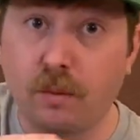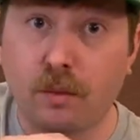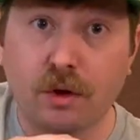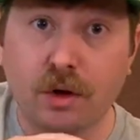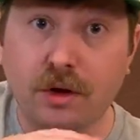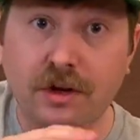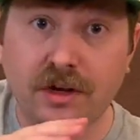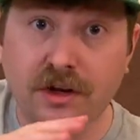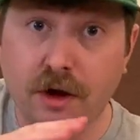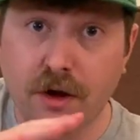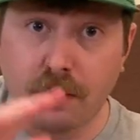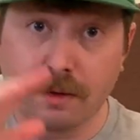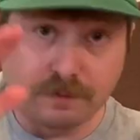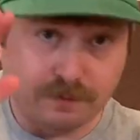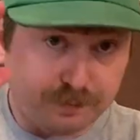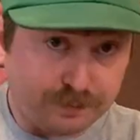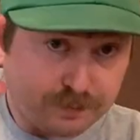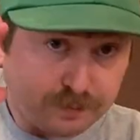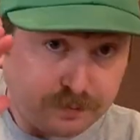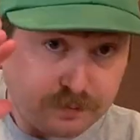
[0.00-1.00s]
We're going to
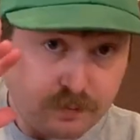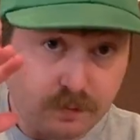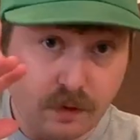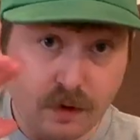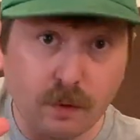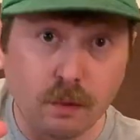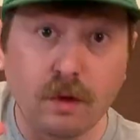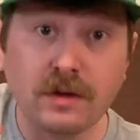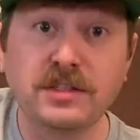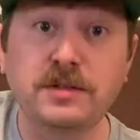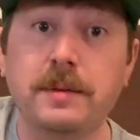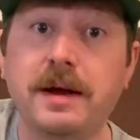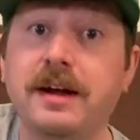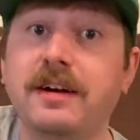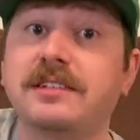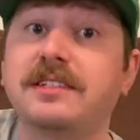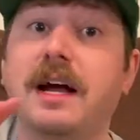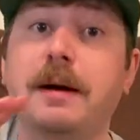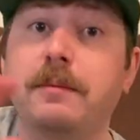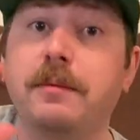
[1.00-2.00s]
go run some
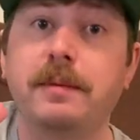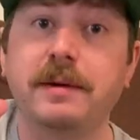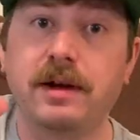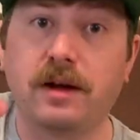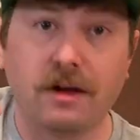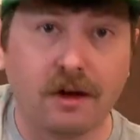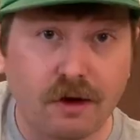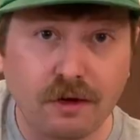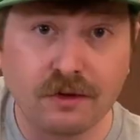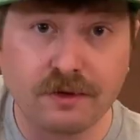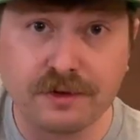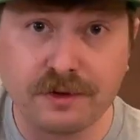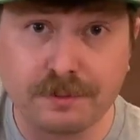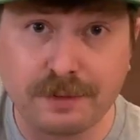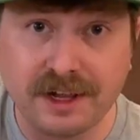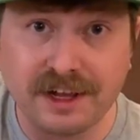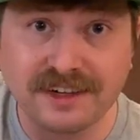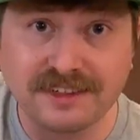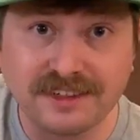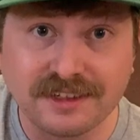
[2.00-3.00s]
errands. I'm going to be all over the
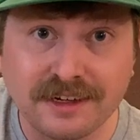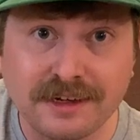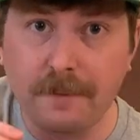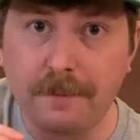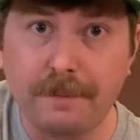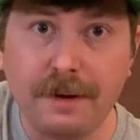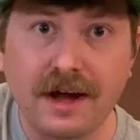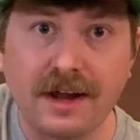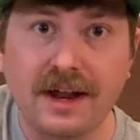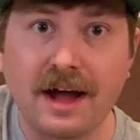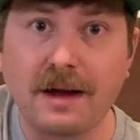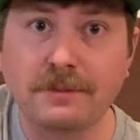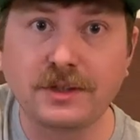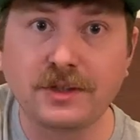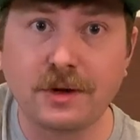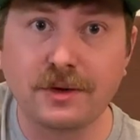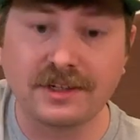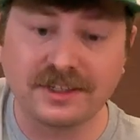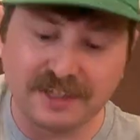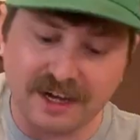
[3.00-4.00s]
place, but I'm
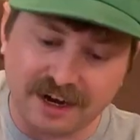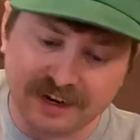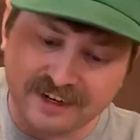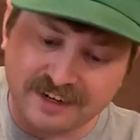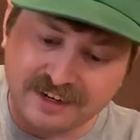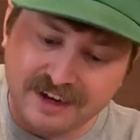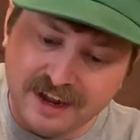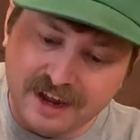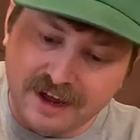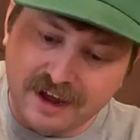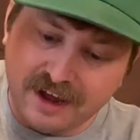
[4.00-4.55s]
so excited.